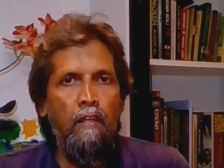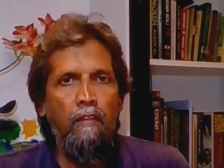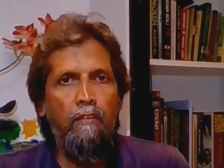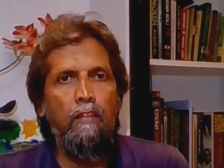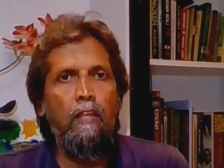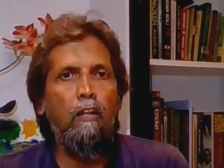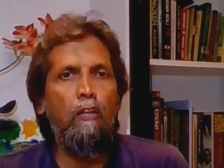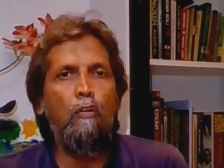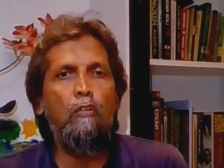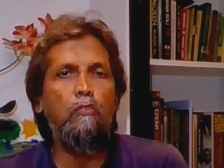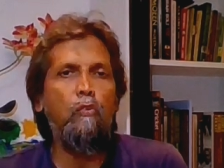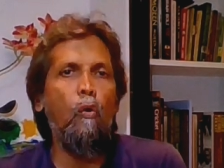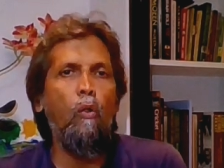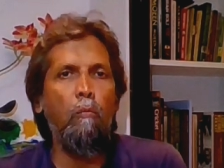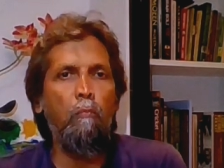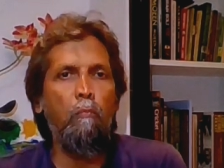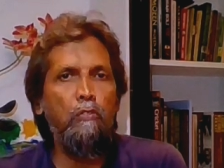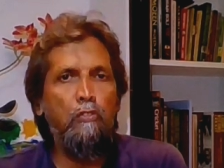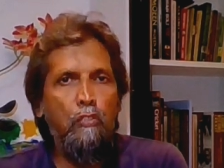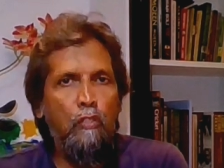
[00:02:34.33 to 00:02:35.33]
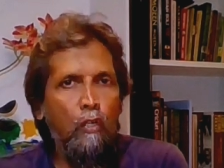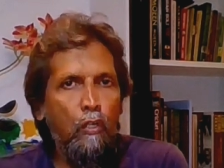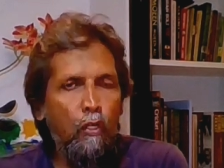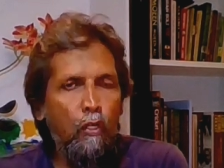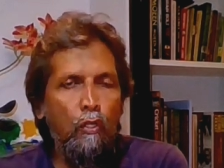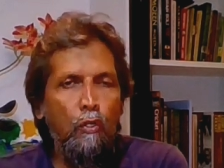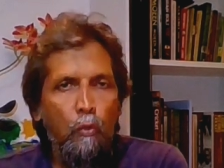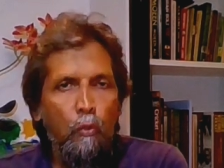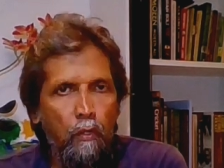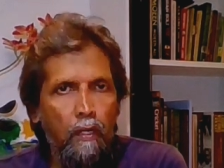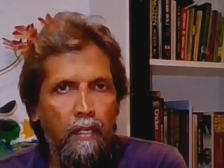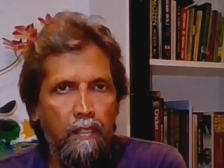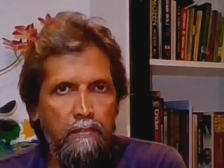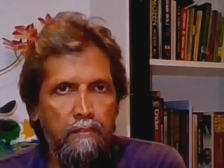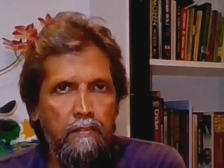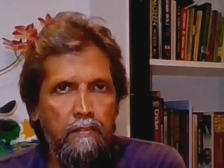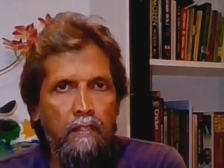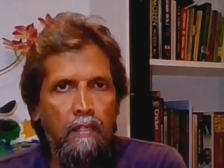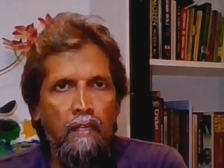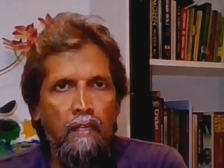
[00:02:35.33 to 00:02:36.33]
They looked almost
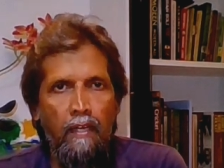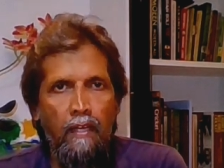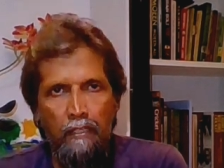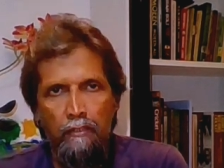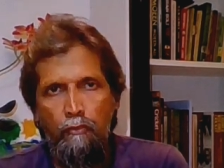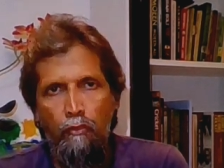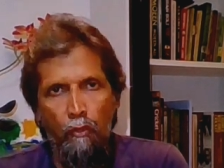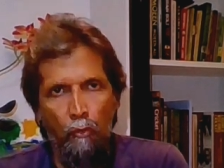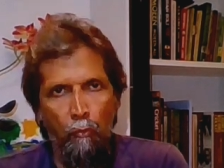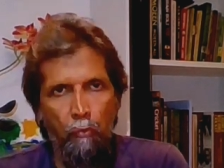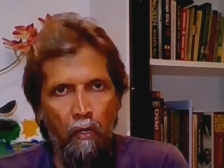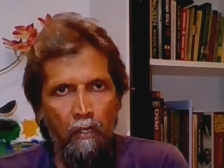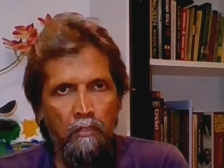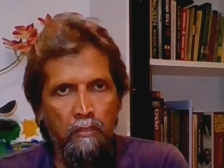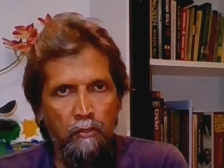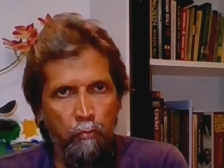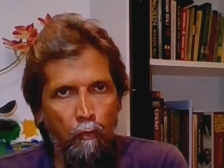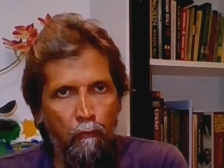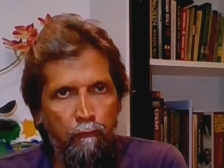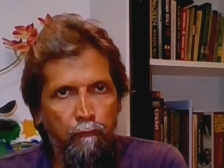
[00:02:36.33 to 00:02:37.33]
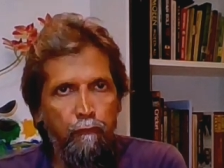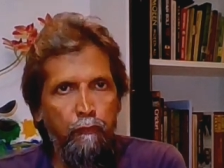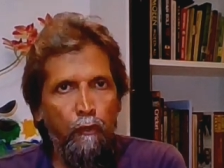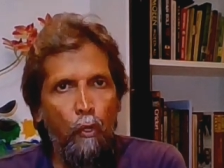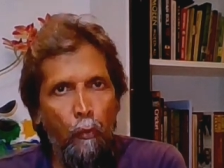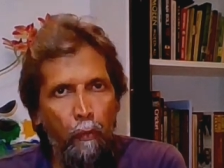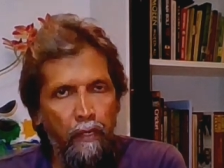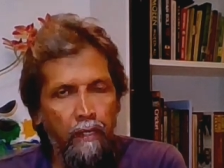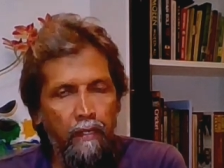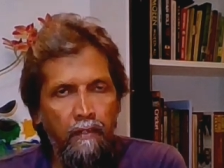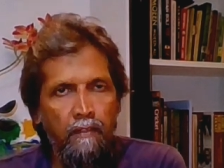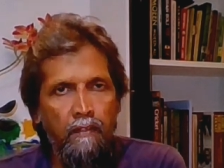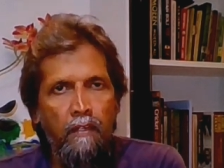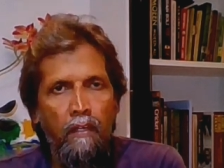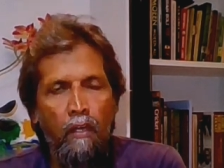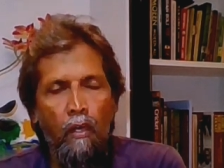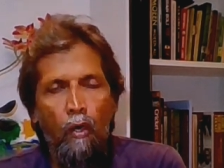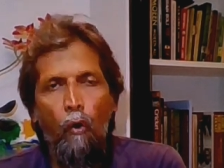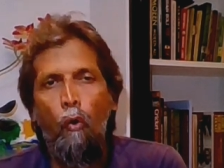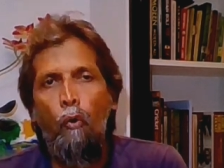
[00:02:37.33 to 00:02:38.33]
clueless as the runs were flowing
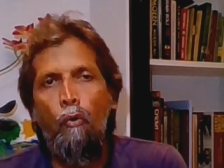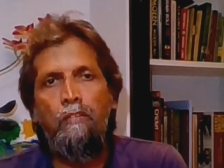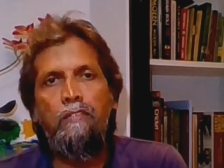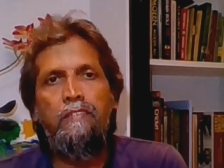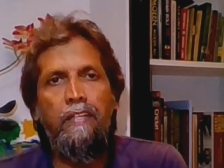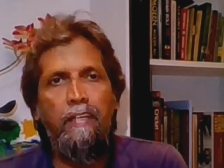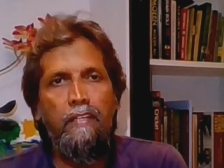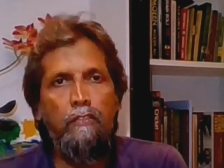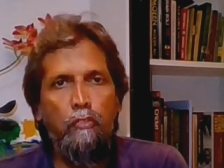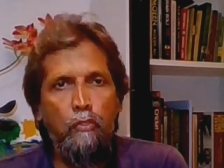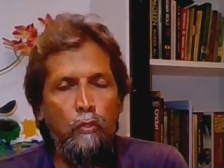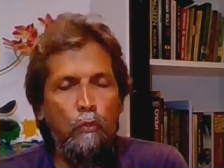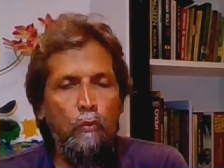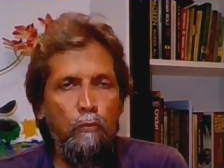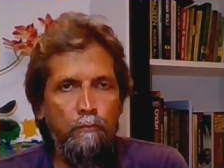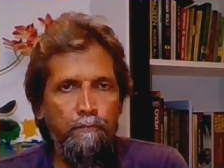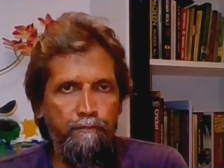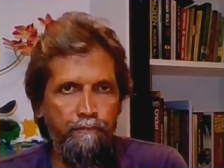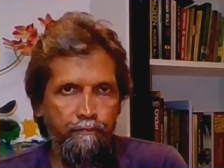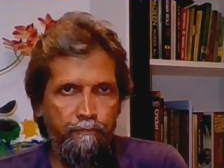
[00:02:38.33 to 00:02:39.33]
on day two.